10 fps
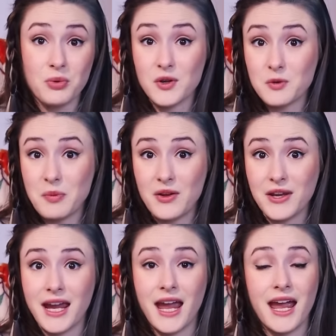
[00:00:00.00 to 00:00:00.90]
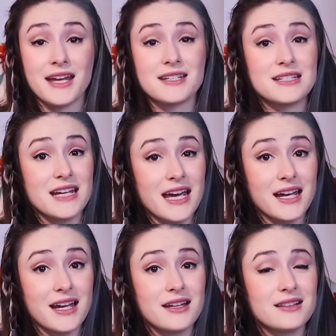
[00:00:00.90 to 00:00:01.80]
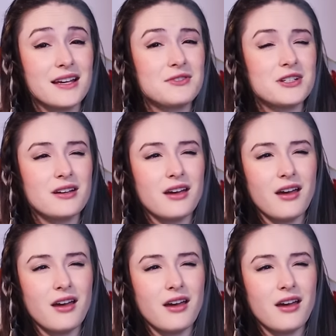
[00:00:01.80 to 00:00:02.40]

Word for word: world building and tech left